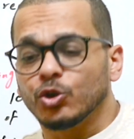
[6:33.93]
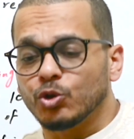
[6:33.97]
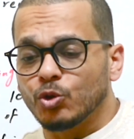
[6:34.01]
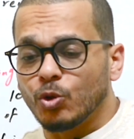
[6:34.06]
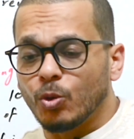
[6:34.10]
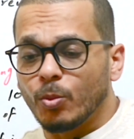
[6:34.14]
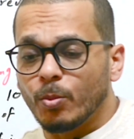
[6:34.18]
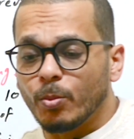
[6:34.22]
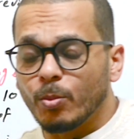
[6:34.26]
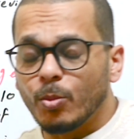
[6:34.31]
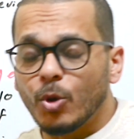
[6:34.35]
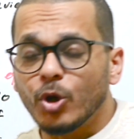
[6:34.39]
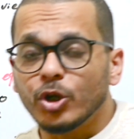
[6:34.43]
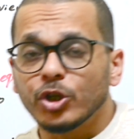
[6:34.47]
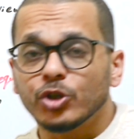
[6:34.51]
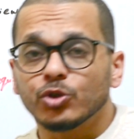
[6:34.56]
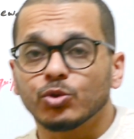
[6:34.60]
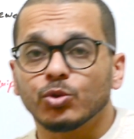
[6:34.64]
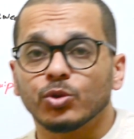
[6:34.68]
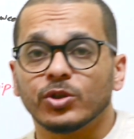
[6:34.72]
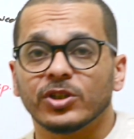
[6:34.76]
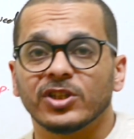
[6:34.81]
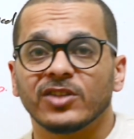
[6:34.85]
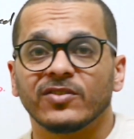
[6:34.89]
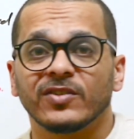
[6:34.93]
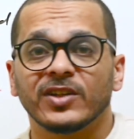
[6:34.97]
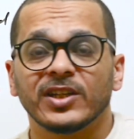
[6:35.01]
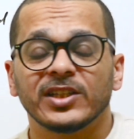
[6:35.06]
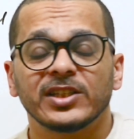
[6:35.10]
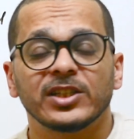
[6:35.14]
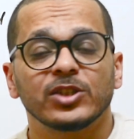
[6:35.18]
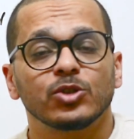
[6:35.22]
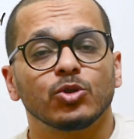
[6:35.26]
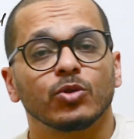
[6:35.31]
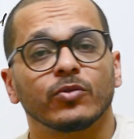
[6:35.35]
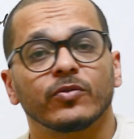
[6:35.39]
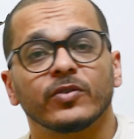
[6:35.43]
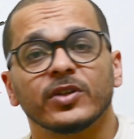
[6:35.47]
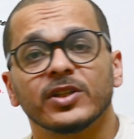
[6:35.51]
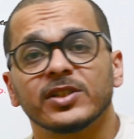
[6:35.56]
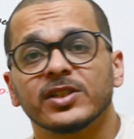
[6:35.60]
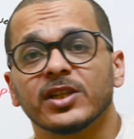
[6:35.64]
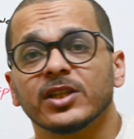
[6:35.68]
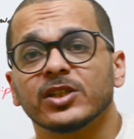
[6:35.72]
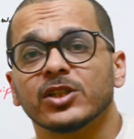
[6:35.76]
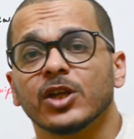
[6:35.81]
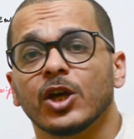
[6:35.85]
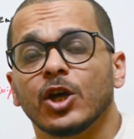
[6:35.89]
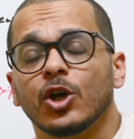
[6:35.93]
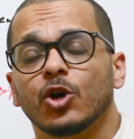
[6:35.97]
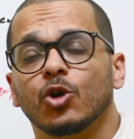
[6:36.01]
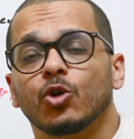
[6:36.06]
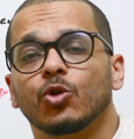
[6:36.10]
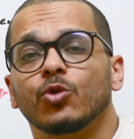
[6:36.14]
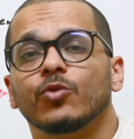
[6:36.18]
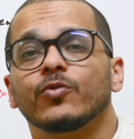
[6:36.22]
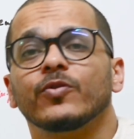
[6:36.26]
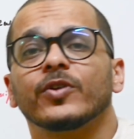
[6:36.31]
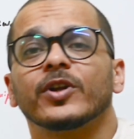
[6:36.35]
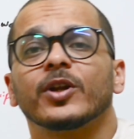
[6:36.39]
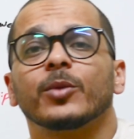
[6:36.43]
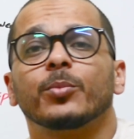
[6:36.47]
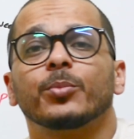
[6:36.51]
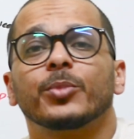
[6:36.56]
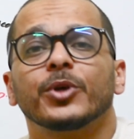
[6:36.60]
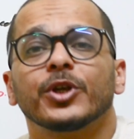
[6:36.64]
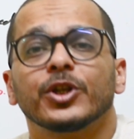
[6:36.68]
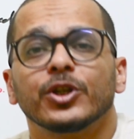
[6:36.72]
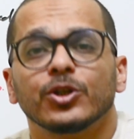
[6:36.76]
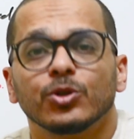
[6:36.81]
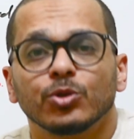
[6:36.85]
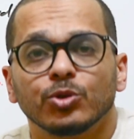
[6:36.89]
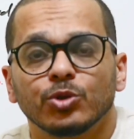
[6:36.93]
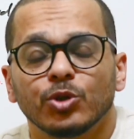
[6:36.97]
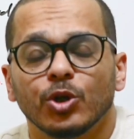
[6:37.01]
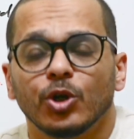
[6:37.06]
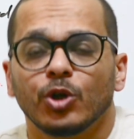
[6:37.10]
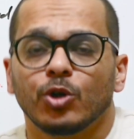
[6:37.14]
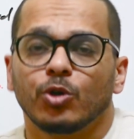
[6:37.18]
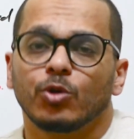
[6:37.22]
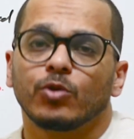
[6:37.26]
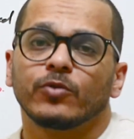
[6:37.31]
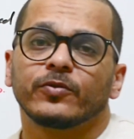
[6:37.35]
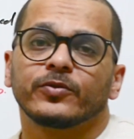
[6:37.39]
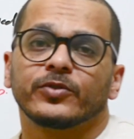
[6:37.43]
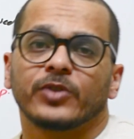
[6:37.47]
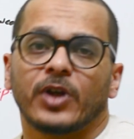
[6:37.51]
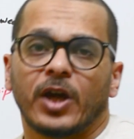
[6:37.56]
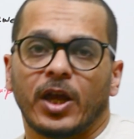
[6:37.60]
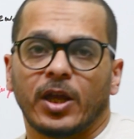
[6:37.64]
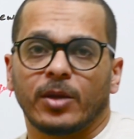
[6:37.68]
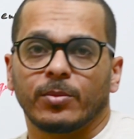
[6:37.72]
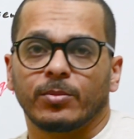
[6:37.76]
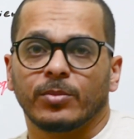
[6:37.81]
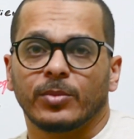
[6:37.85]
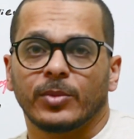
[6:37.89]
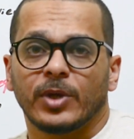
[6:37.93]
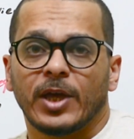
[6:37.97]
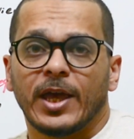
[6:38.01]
to monitor the validity of results over a period of time.